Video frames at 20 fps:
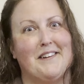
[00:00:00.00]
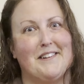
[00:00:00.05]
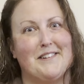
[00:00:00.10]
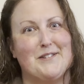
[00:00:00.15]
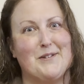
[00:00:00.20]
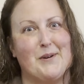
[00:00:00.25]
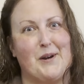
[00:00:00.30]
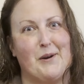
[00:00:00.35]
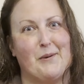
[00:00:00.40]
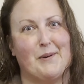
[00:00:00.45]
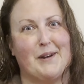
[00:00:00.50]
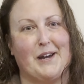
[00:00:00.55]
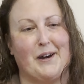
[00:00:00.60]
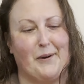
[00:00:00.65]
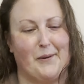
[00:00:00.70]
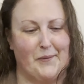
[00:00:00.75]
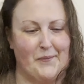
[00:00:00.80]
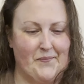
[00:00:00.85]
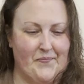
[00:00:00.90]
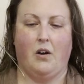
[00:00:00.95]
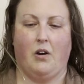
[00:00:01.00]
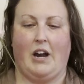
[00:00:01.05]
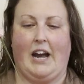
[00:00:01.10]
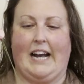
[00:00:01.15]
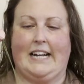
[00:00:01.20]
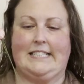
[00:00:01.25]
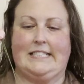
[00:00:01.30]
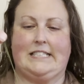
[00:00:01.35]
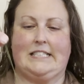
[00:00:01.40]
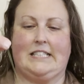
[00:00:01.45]
So here we go. All right,
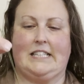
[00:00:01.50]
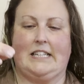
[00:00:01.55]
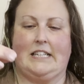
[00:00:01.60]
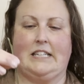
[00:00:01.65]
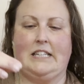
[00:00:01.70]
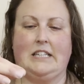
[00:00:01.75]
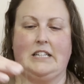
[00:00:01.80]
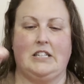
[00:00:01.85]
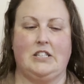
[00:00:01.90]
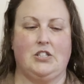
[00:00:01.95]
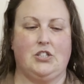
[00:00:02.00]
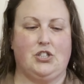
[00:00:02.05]
I did